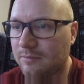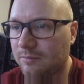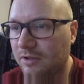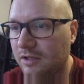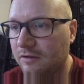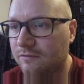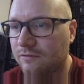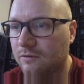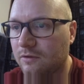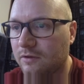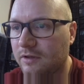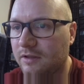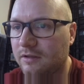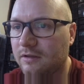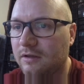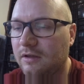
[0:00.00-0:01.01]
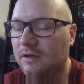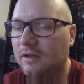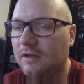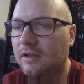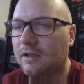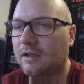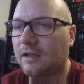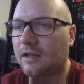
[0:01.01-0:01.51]
I paid for it,
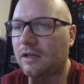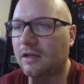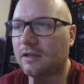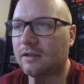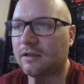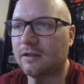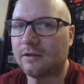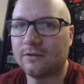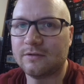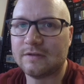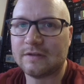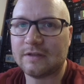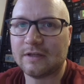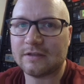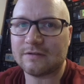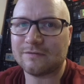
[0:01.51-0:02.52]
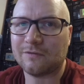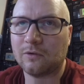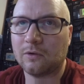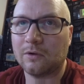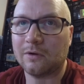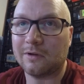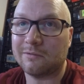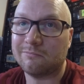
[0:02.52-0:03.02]
and get a good sense
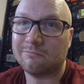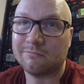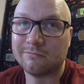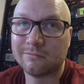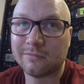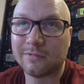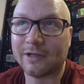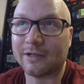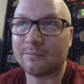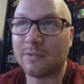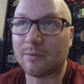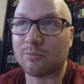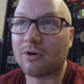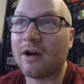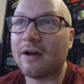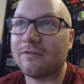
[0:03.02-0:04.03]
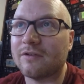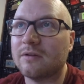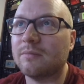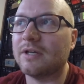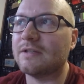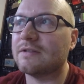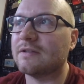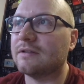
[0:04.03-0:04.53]
for like my profit
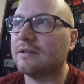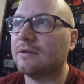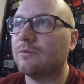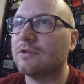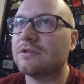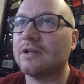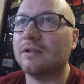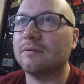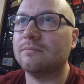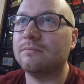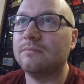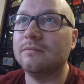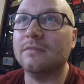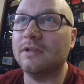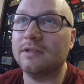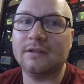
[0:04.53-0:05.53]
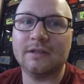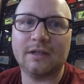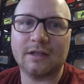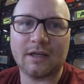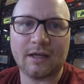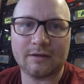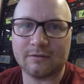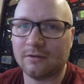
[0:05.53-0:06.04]
basically, which I need to get
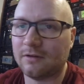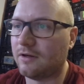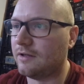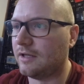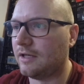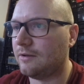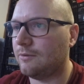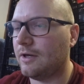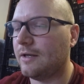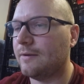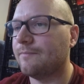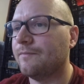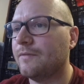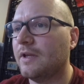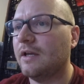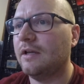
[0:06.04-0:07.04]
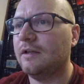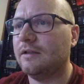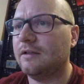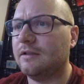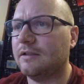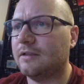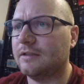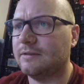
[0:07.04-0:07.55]
a handle on anyway.
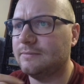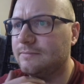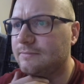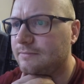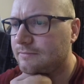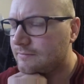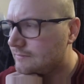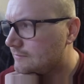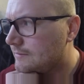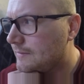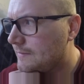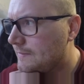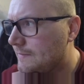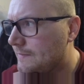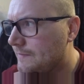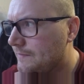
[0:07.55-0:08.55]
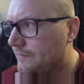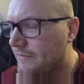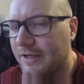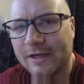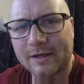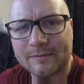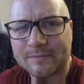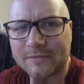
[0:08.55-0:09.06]
Um,
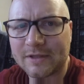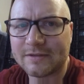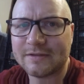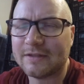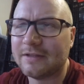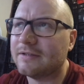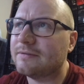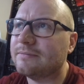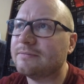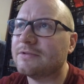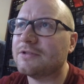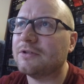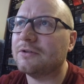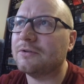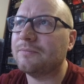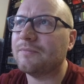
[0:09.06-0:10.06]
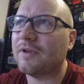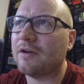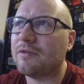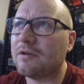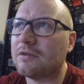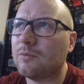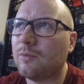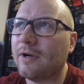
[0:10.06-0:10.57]
yeah, that's it. So I
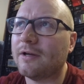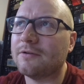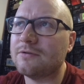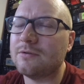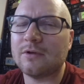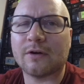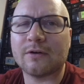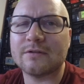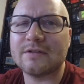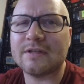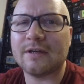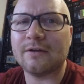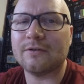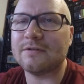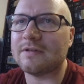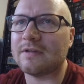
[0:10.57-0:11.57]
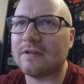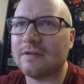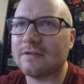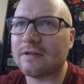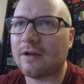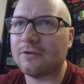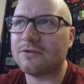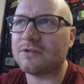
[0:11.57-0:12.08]
think the way I'll do yard sales
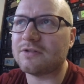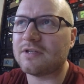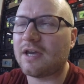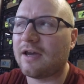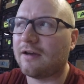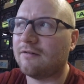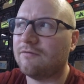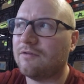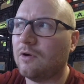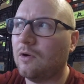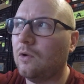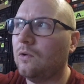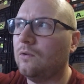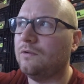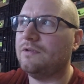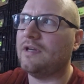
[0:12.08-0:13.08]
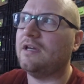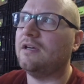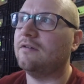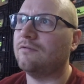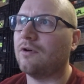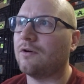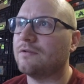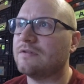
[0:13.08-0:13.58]
is I'll just have the whole day
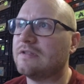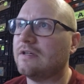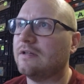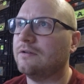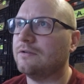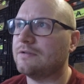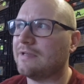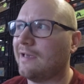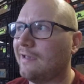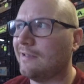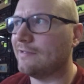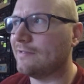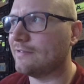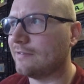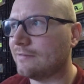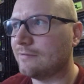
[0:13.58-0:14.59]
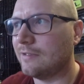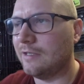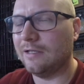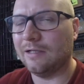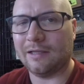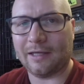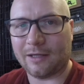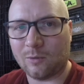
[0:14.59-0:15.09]
of yard sales as
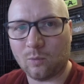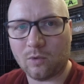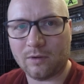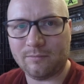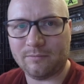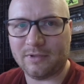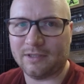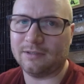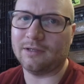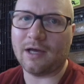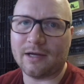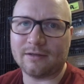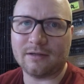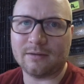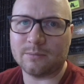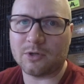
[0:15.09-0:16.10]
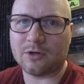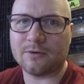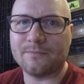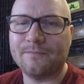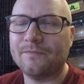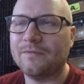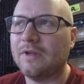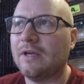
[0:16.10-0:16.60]
like one big lot number,
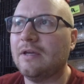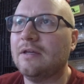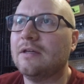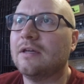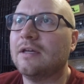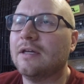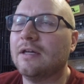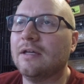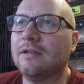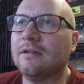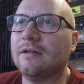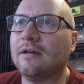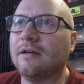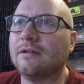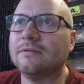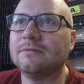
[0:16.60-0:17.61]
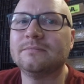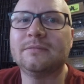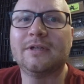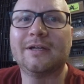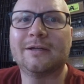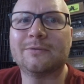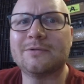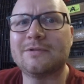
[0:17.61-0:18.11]
and uh,
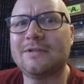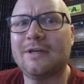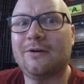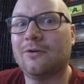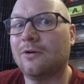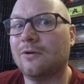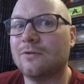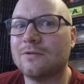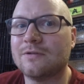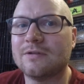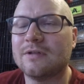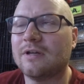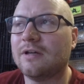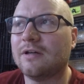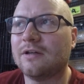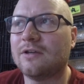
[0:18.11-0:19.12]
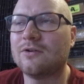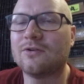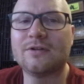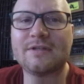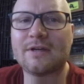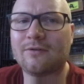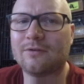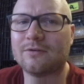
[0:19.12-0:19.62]
yeah, we'll see how it goes. Uh,
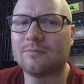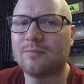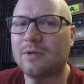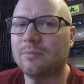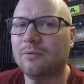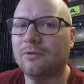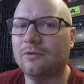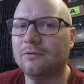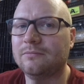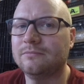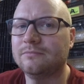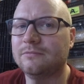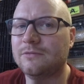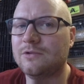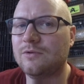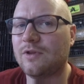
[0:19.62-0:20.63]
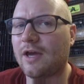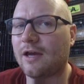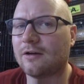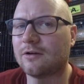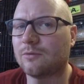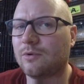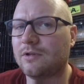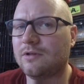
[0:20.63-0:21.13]
curious how other people do
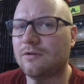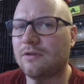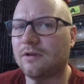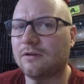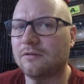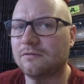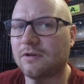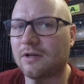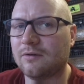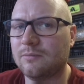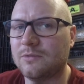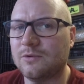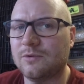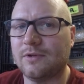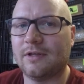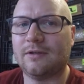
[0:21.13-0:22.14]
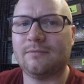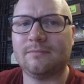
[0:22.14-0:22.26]
that or what you think of how I'm doing it.